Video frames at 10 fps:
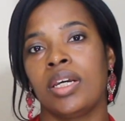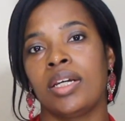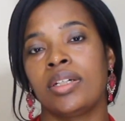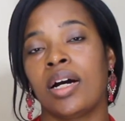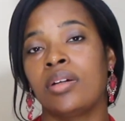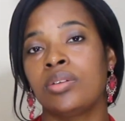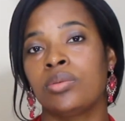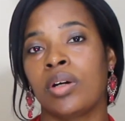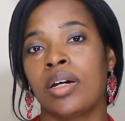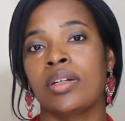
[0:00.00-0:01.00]
And how
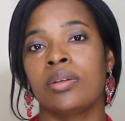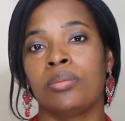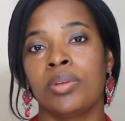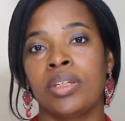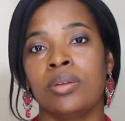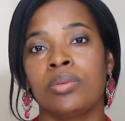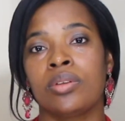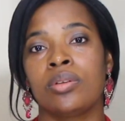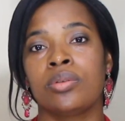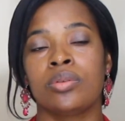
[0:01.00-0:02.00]
do I compete with
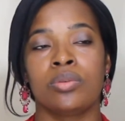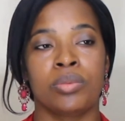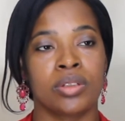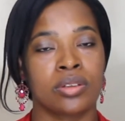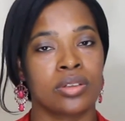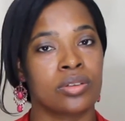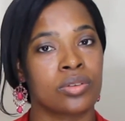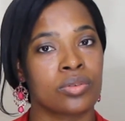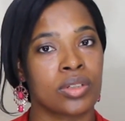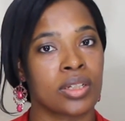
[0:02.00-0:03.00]
those who've been in the
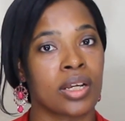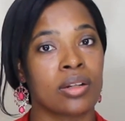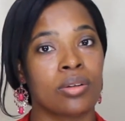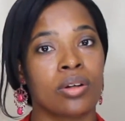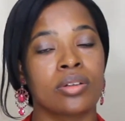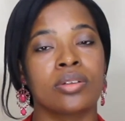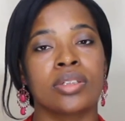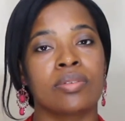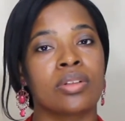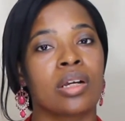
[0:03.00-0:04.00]
industry a lot longer
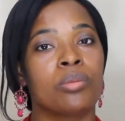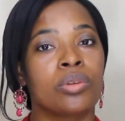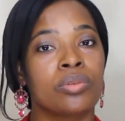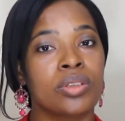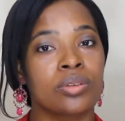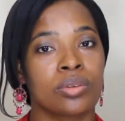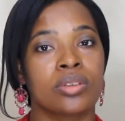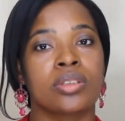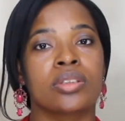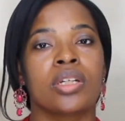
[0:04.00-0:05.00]
and have a lot more resources?